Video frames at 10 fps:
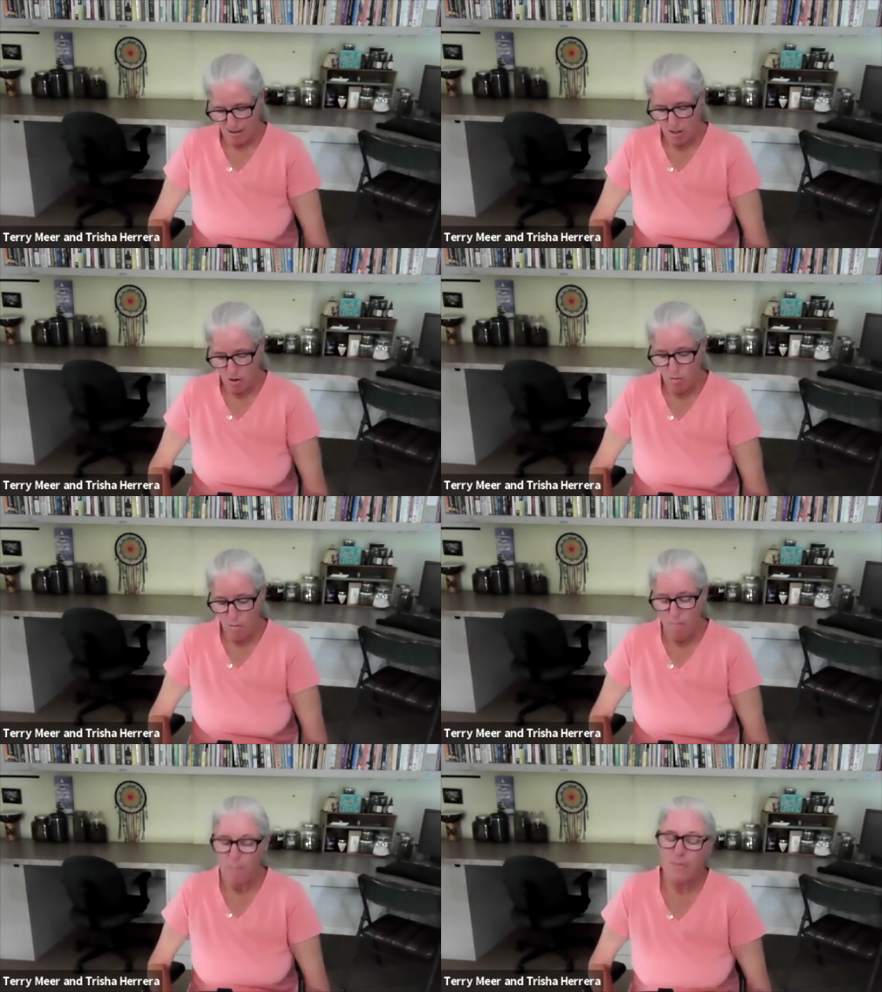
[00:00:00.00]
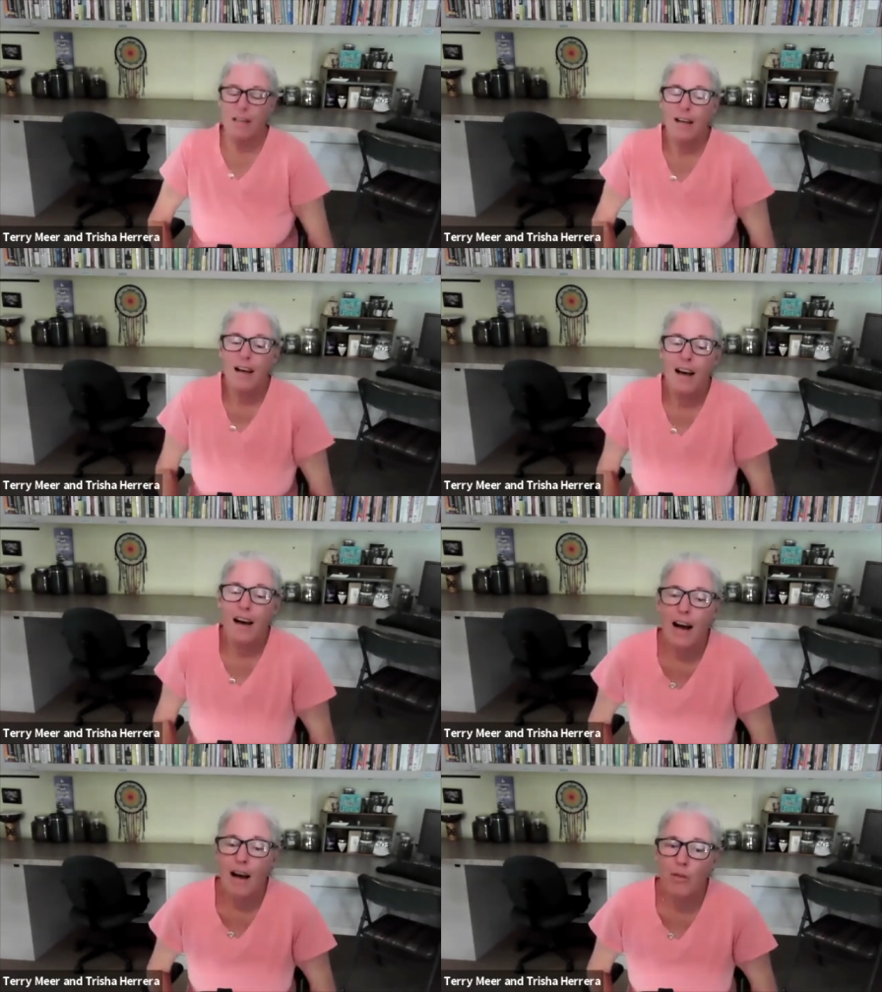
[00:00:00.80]
So
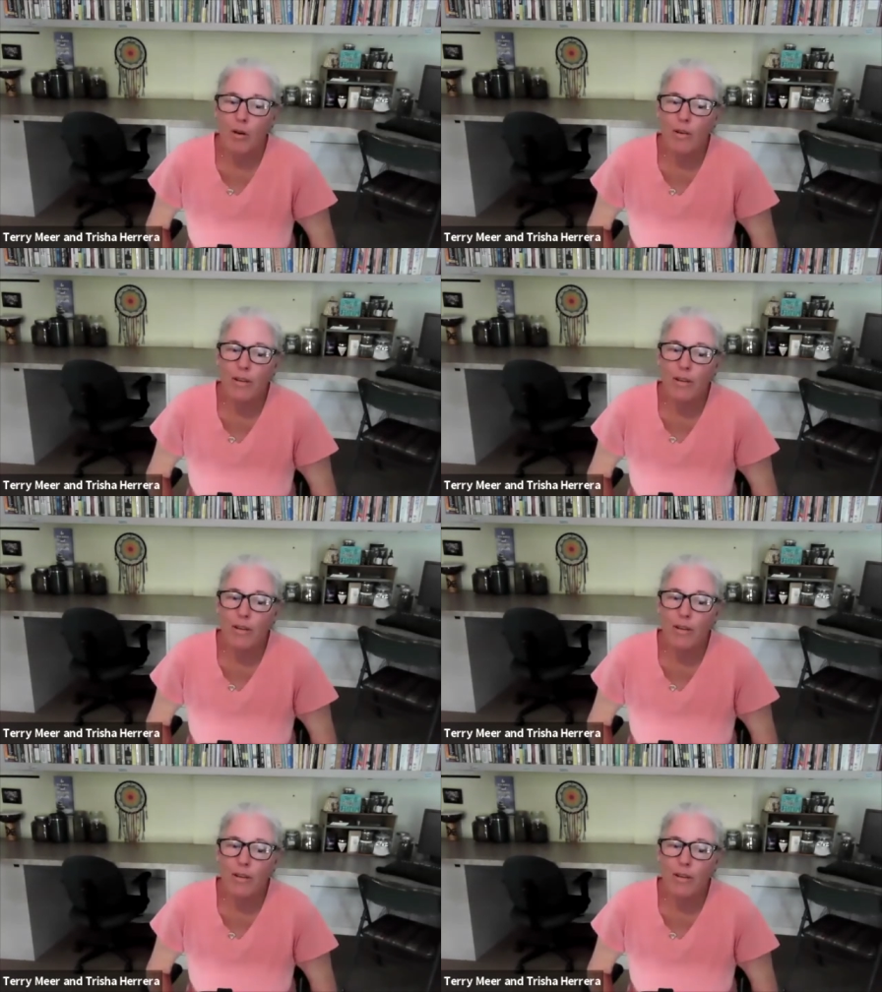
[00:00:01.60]
I'm growing them